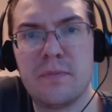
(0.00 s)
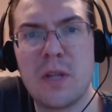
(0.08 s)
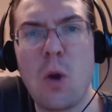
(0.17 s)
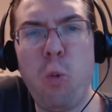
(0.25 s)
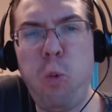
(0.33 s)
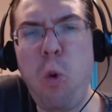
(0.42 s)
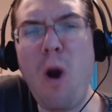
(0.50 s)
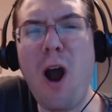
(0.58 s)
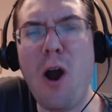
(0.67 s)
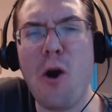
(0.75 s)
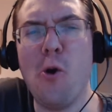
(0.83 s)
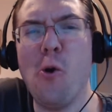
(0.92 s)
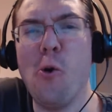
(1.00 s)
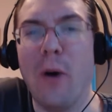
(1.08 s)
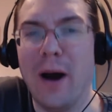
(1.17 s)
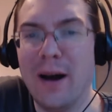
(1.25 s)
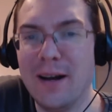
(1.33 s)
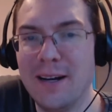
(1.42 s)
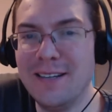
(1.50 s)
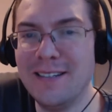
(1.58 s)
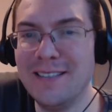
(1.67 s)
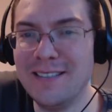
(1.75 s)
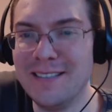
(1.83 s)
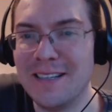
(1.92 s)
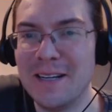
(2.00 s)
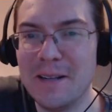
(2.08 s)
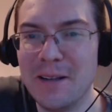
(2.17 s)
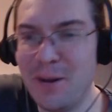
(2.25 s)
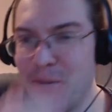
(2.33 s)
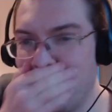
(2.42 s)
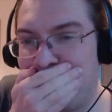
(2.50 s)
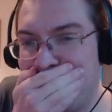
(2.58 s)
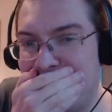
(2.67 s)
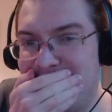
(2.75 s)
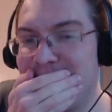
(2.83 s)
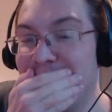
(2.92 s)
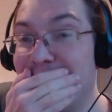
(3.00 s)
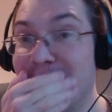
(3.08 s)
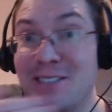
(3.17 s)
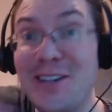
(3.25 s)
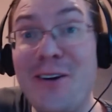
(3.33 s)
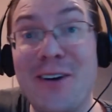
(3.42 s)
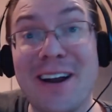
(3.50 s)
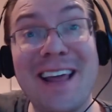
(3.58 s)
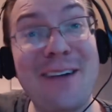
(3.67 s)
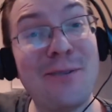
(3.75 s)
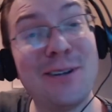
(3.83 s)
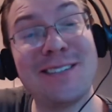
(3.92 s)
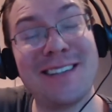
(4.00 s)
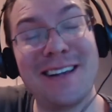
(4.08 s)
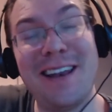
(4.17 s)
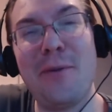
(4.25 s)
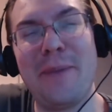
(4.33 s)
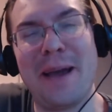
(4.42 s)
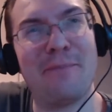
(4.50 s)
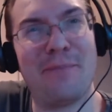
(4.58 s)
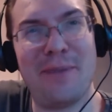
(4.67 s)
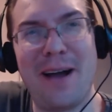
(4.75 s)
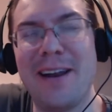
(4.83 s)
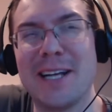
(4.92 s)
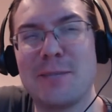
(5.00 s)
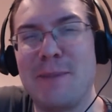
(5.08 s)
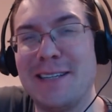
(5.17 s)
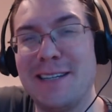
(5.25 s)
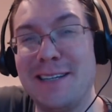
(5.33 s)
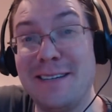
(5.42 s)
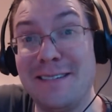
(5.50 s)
Whoa! Okay, it's 2 days. Sorry, that was a little bit Rangers unexpected.